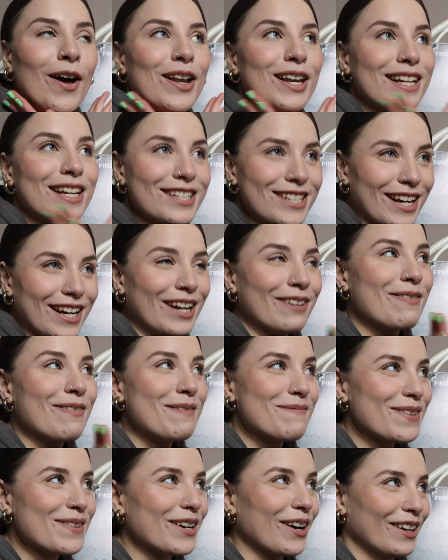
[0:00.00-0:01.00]
literally, I
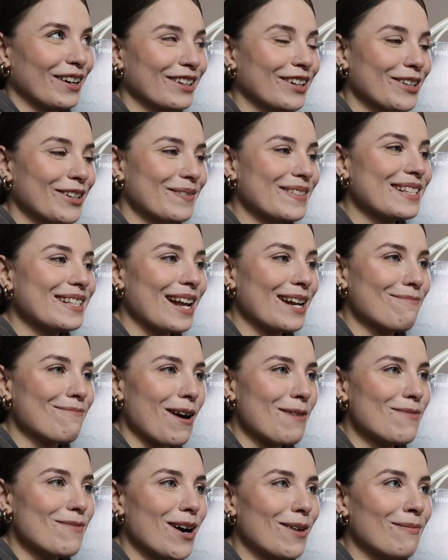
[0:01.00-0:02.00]
remember going home and telling
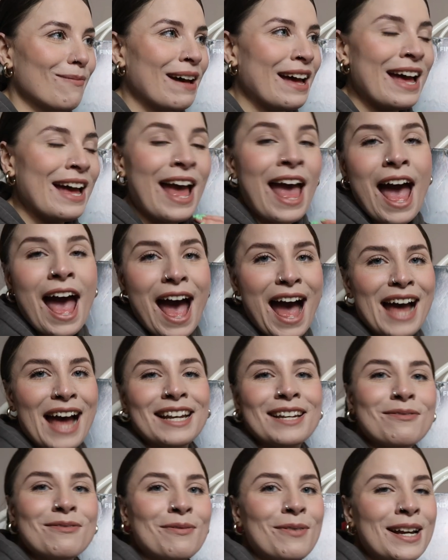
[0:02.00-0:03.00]
my mum,
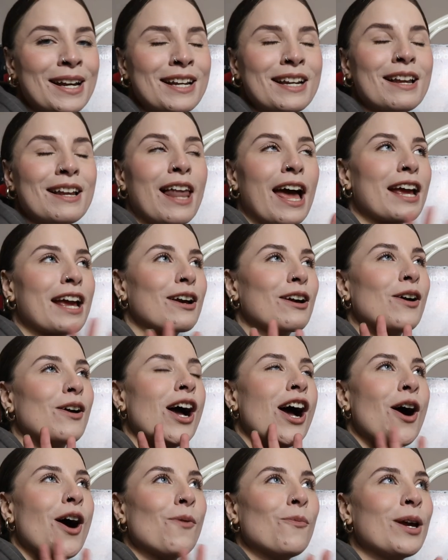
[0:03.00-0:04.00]
and we
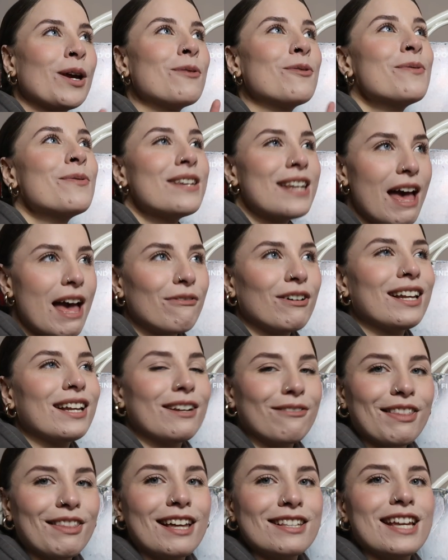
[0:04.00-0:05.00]
will never
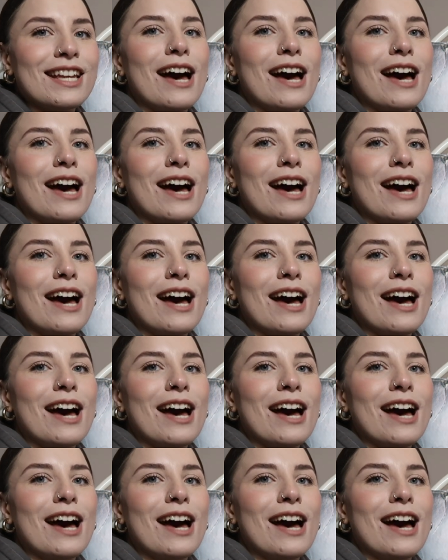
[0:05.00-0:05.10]
live that